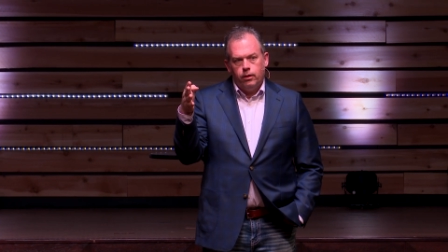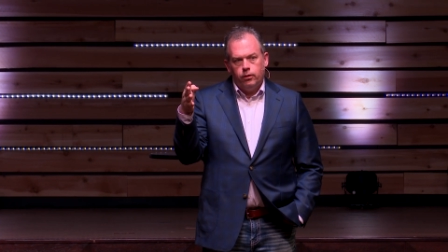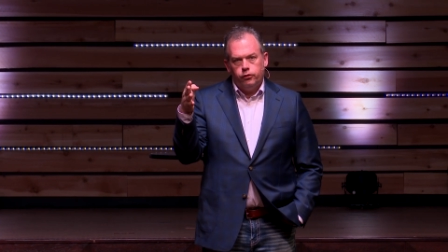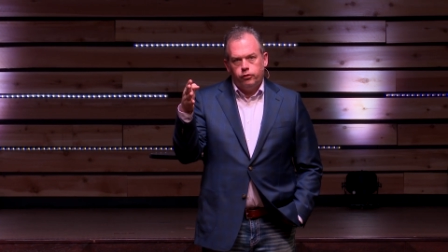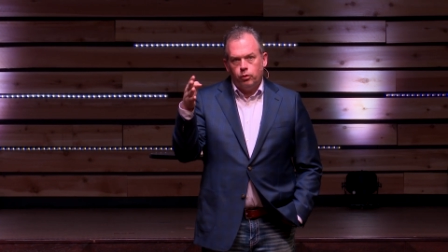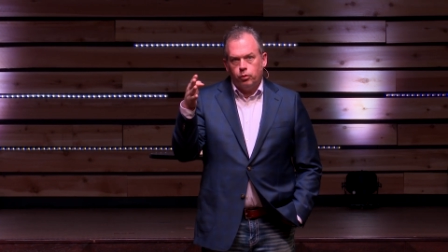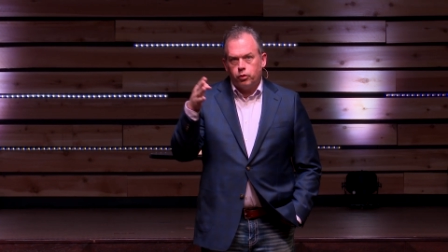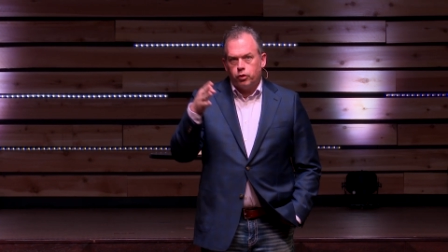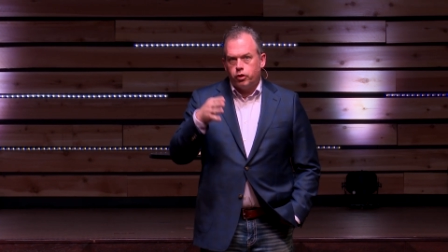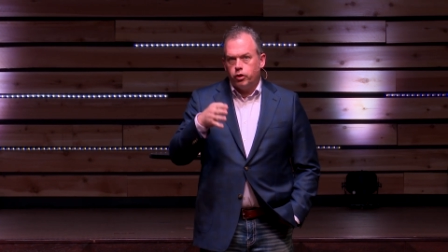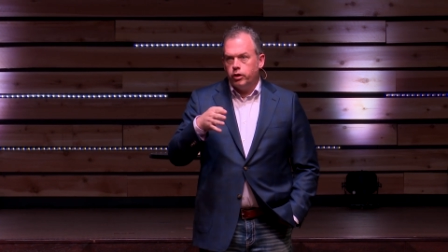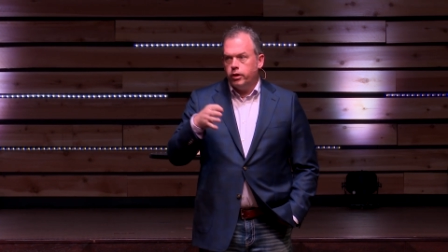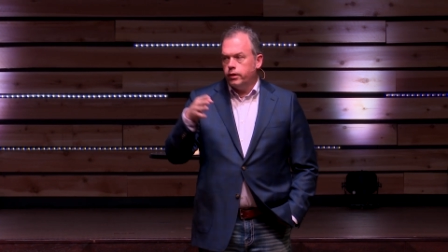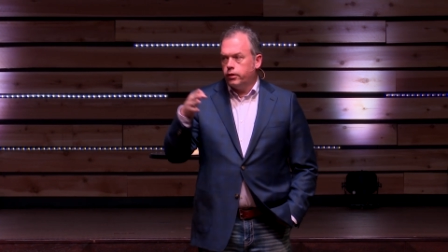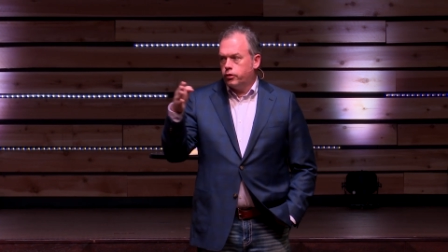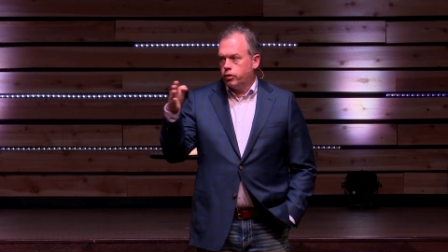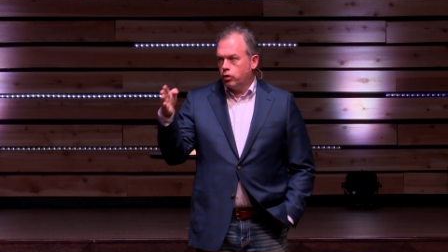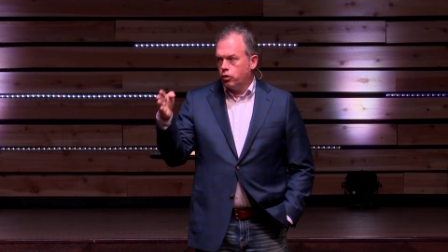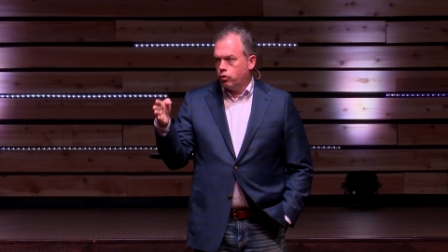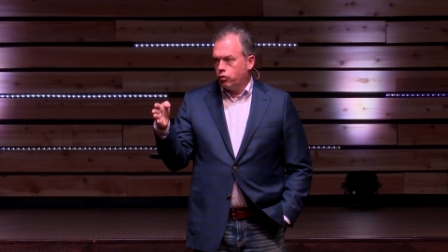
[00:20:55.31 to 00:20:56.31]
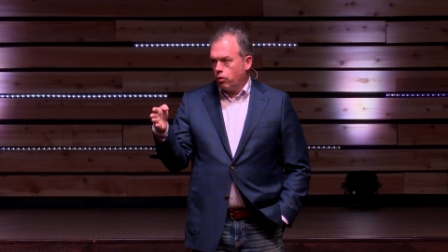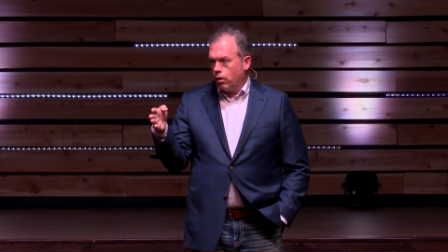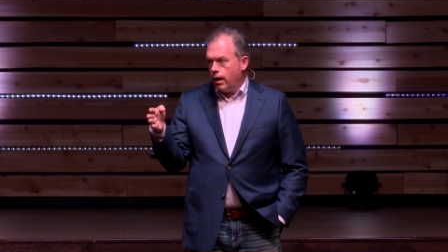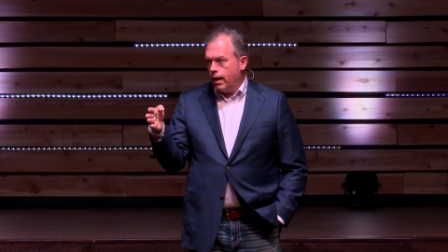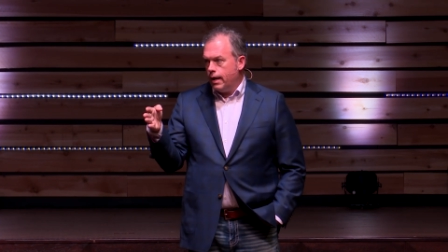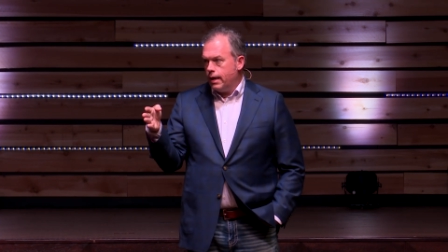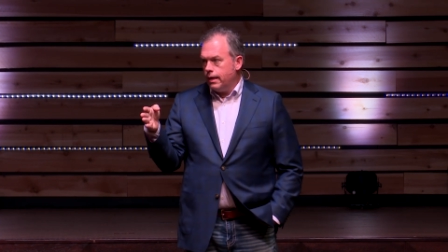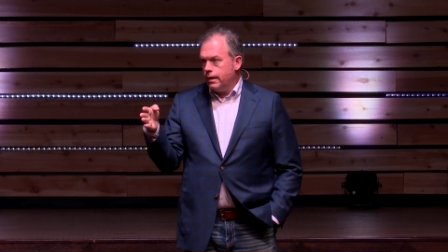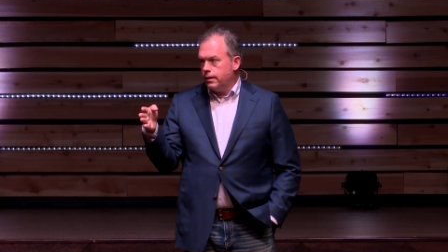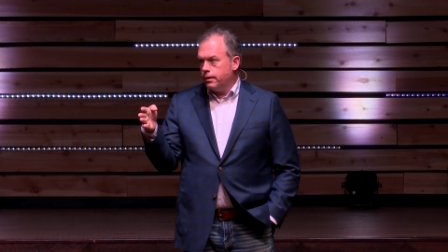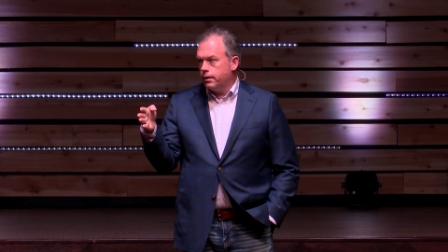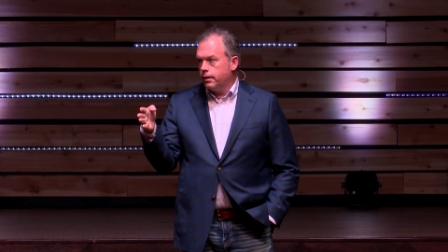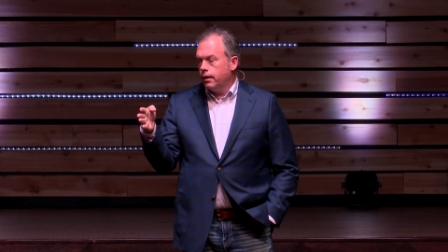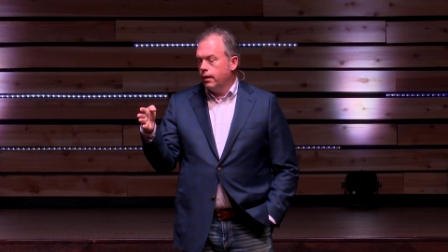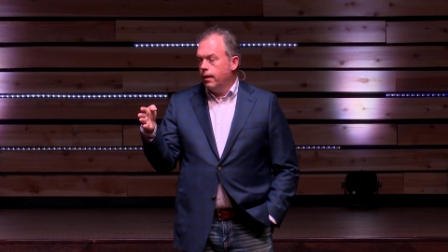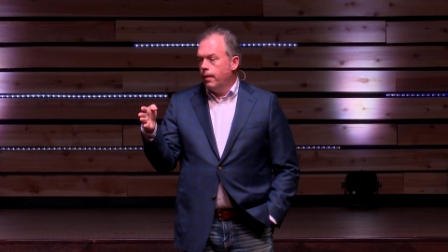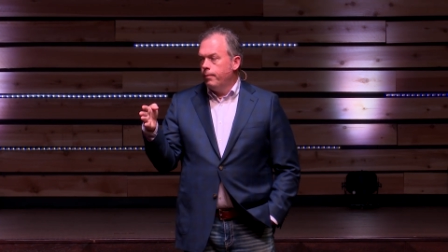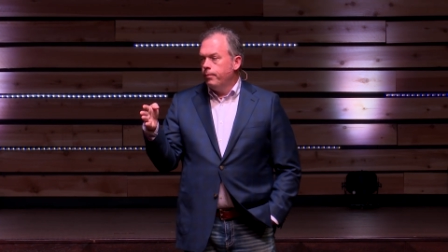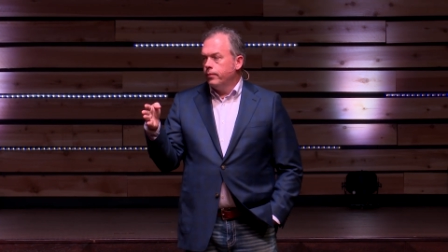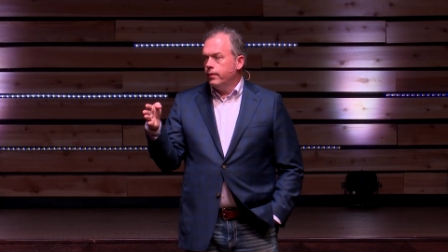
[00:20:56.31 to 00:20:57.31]
So, good to great
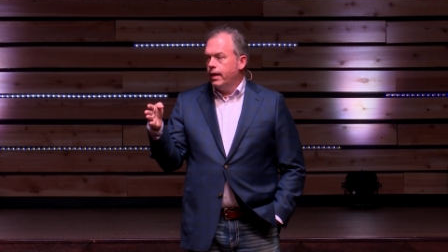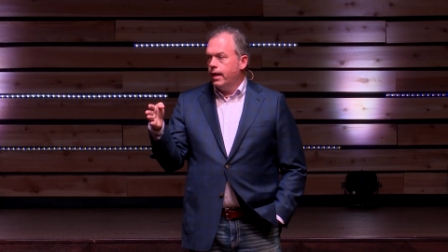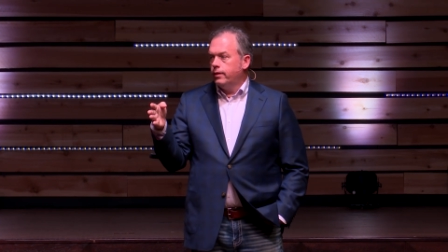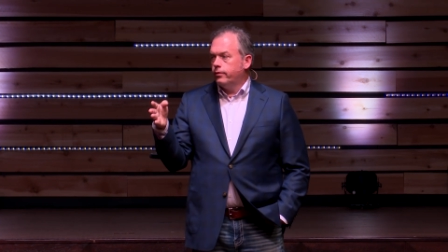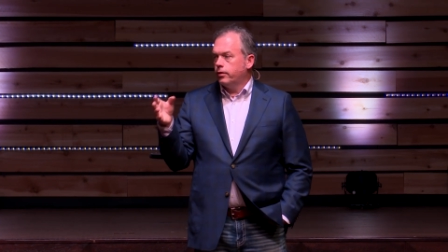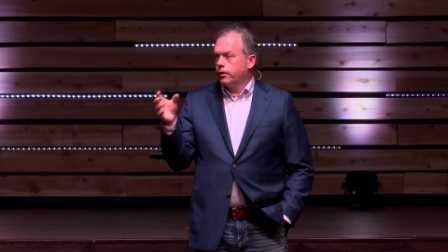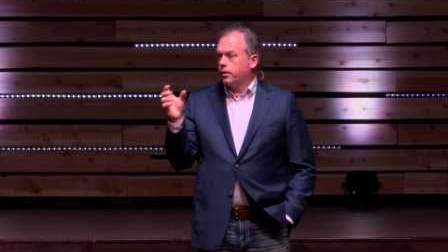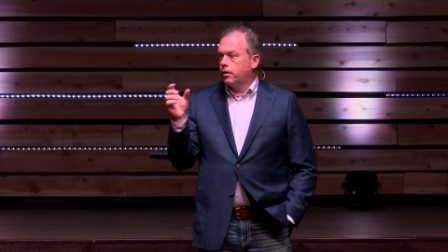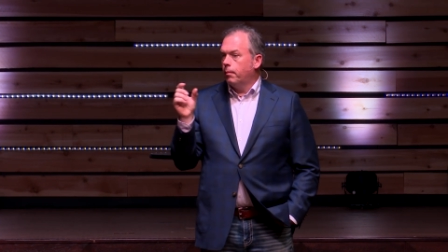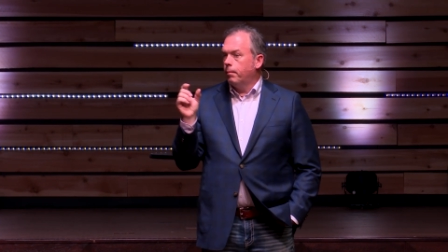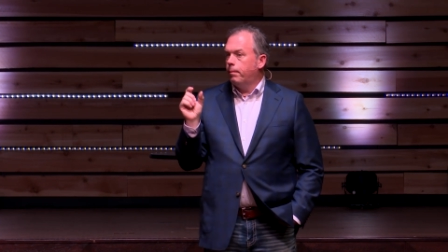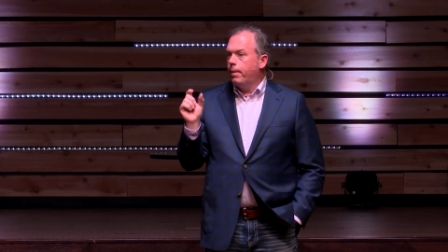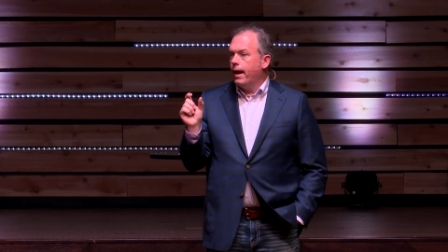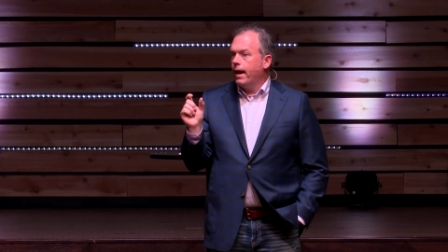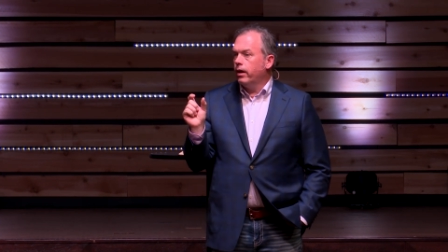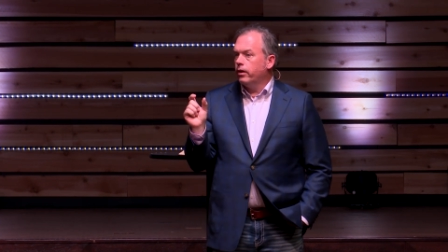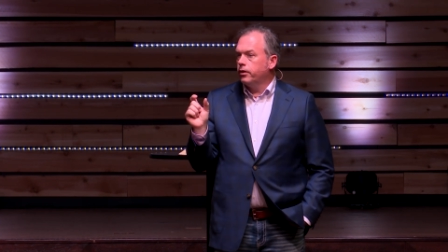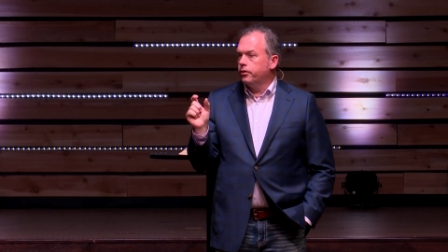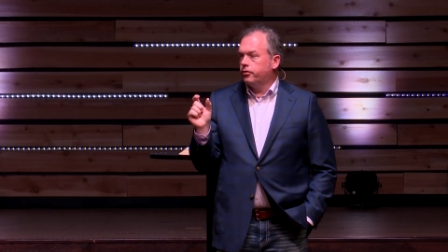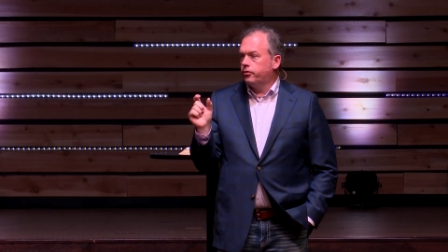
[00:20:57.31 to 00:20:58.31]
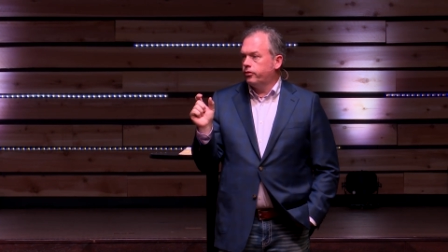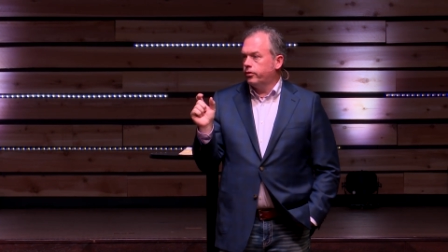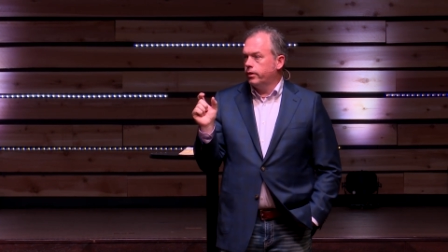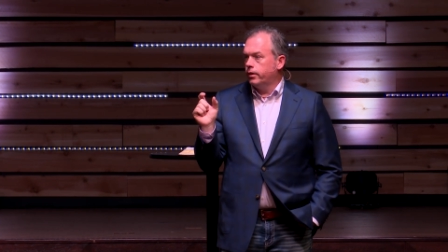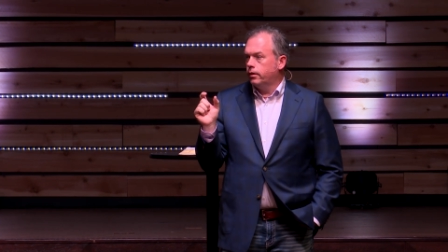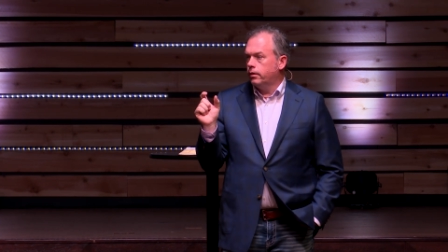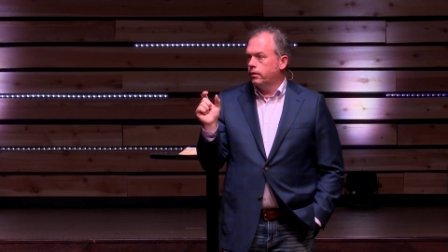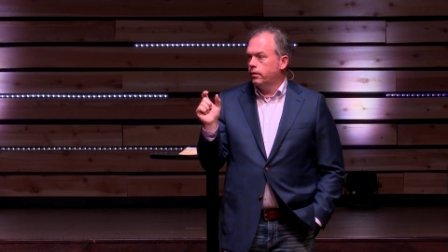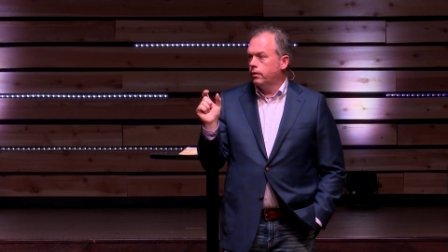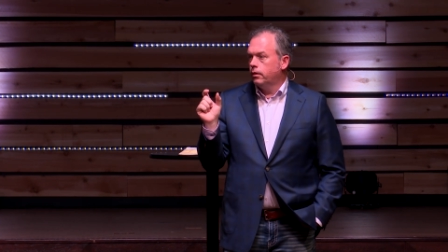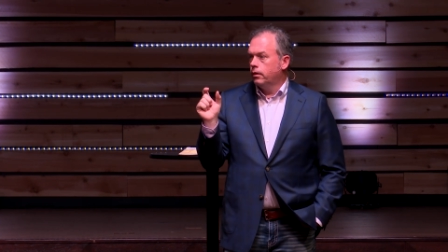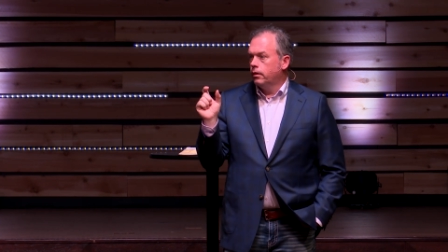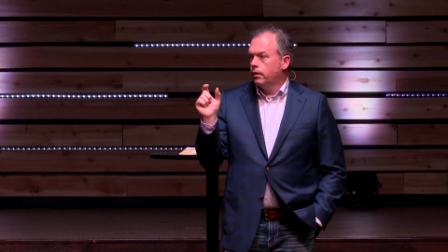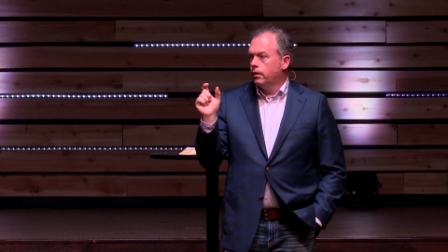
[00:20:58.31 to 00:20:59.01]
is a comparison